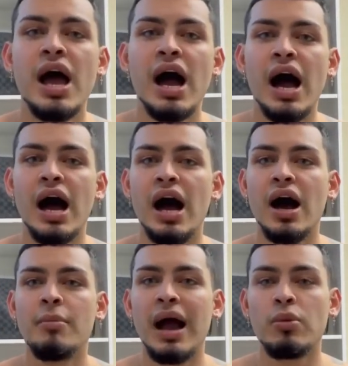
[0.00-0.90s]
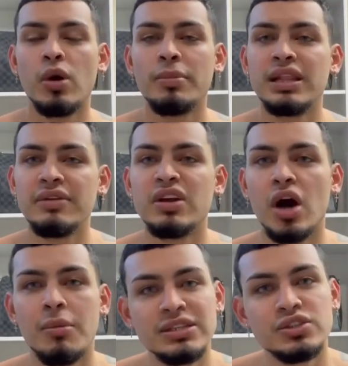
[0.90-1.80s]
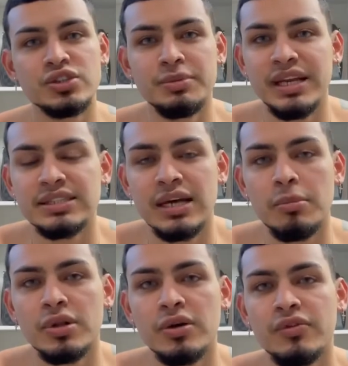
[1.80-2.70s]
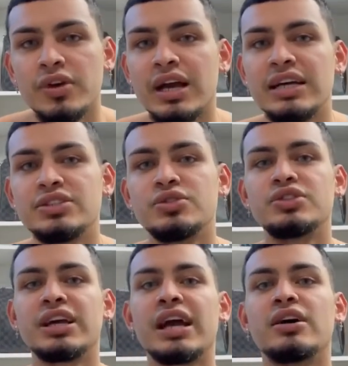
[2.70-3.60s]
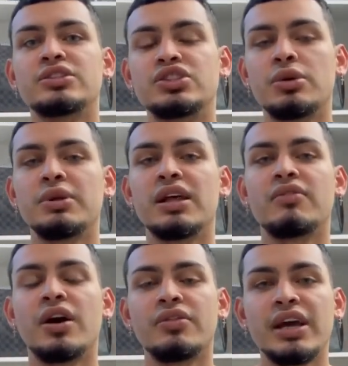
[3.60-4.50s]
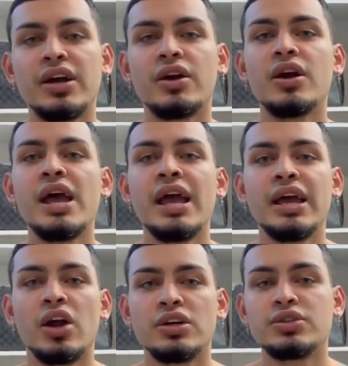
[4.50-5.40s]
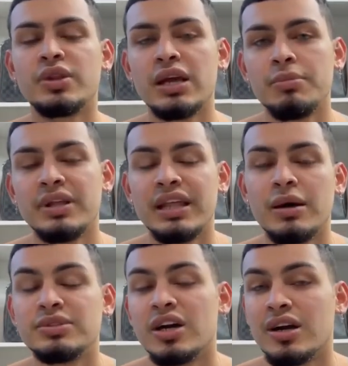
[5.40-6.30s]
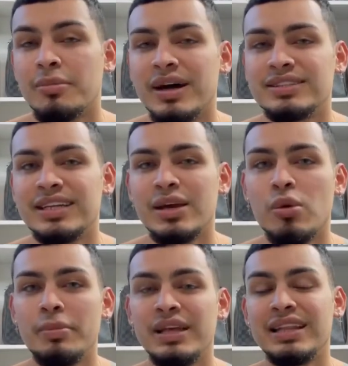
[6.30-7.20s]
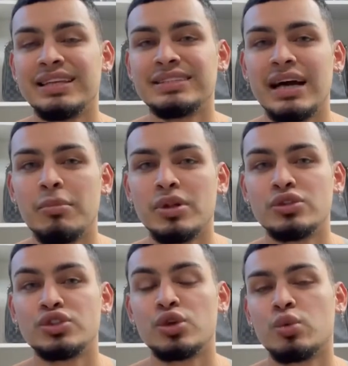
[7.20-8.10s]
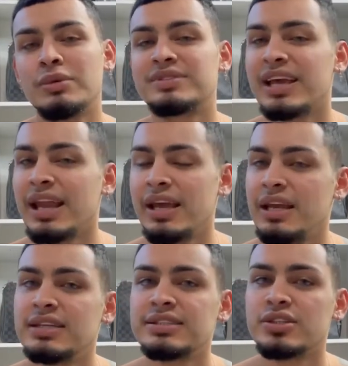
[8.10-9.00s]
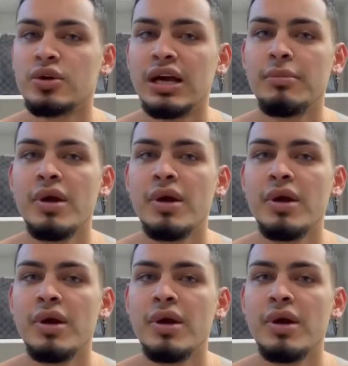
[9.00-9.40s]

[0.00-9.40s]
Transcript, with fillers: Um, I will be leaving all my social media down below for you guys to check out and show me love on there. And also the company that I'll be talking about today will be linked down below to their website and Instagram.